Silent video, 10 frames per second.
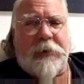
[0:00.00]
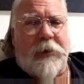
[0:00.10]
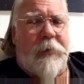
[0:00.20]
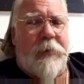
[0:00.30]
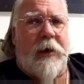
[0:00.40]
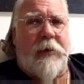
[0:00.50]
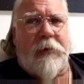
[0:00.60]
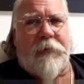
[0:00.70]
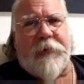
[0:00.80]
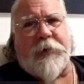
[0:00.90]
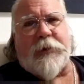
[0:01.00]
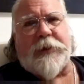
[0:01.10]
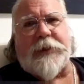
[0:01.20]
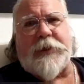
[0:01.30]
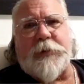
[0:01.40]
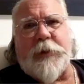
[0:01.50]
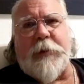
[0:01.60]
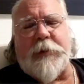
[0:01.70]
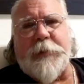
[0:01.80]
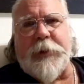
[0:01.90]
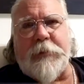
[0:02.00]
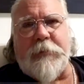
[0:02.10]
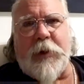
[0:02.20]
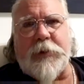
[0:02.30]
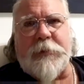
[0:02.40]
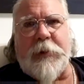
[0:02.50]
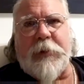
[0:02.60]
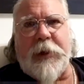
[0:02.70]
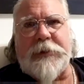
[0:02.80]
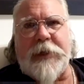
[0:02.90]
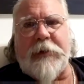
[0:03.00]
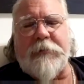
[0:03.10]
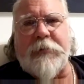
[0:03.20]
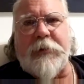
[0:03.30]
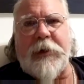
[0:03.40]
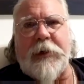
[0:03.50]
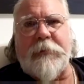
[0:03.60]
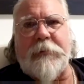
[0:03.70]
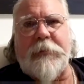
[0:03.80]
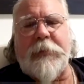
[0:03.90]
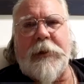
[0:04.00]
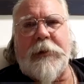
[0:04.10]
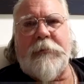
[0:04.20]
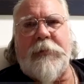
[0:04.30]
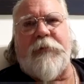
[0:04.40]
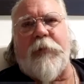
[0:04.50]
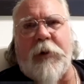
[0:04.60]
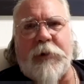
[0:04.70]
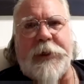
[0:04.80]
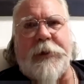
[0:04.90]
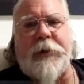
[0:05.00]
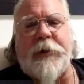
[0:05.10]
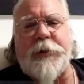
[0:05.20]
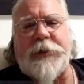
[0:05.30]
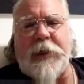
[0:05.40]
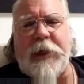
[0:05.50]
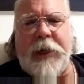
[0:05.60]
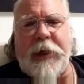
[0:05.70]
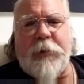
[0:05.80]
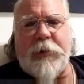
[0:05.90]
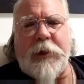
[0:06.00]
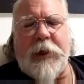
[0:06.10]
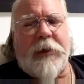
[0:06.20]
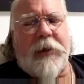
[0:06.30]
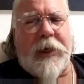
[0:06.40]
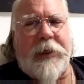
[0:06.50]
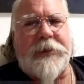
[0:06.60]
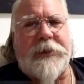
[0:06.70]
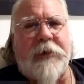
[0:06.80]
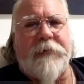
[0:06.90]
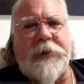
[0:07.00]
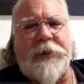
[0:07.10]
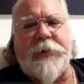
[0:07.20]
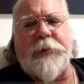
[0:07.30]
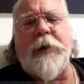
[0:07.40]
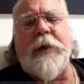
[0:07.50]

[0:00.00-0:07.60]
I mean, the 5160 was what I was building most of my blades out of before I was introduced to the 80 CRV2.